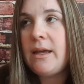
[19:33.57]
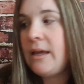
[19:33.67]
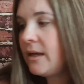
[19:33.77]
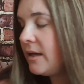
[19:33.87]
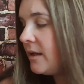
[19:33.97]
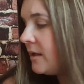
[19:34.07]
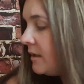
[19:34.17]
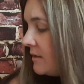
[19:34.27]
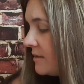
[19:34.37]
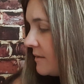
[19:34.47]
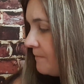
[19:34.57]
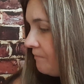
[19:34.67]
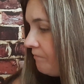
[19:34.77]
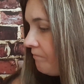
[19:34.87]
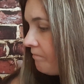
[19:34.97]
And
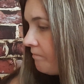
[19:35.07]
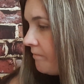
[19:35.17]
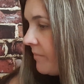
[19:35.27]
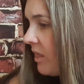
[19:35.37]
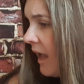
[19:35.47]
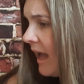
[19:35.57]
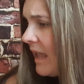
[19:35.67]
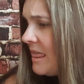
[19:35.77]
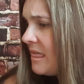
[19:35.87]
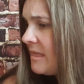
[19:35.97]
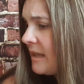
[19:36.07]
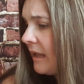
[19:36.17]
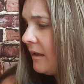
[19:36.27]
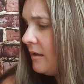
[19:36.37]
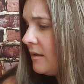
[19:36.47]
I
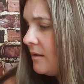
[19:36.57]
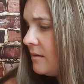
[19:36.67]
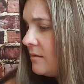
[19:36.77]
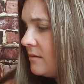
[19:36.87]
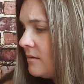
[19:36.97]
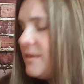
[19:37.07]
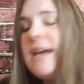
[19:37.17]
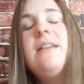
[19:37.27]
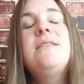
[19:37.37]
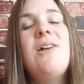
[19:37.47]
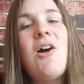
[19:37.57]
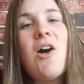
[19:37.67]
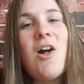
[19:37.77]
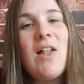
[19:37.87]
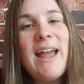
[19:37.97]
think that is
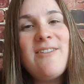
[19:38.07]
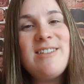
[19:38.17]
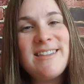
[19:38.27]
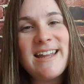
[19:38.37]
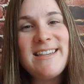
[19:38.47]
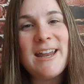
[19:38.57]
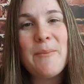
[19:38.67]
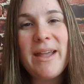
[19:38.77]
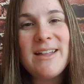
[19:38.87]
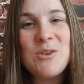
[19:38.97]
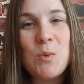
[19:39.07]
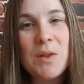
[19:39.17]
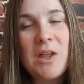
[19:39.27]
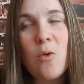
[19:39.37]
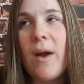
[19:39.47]
all I have to say today. My kids are
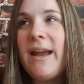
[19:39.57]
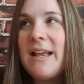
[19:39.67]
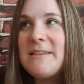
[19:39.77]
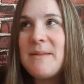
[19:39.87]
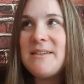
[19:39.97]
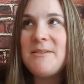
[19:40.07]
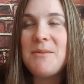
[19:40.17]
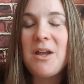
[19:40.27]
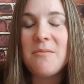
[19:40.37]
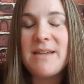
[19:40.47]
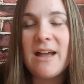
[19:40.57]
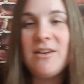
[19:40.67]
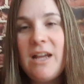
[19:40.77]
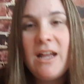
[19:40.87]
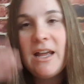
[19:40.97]
really quiet. I expected them to come
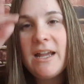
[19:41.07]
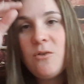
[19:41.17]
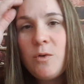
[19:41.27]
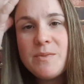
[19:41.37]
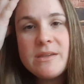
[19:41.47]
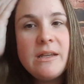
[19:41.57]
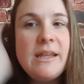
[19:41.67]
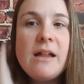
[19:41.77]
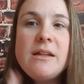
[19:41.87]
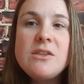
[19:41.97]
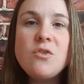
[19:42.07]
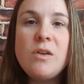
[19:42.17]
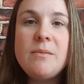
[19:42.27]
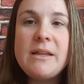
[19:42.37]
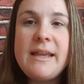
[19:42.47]
down and yell and
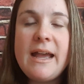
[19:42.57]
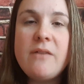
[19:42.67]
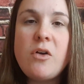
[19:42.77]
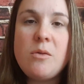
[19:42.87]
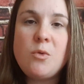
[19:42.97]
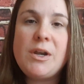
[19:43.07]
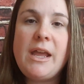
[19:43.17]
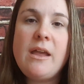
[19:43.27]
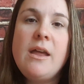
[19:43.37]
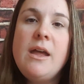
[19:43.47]
scream like they have all morning.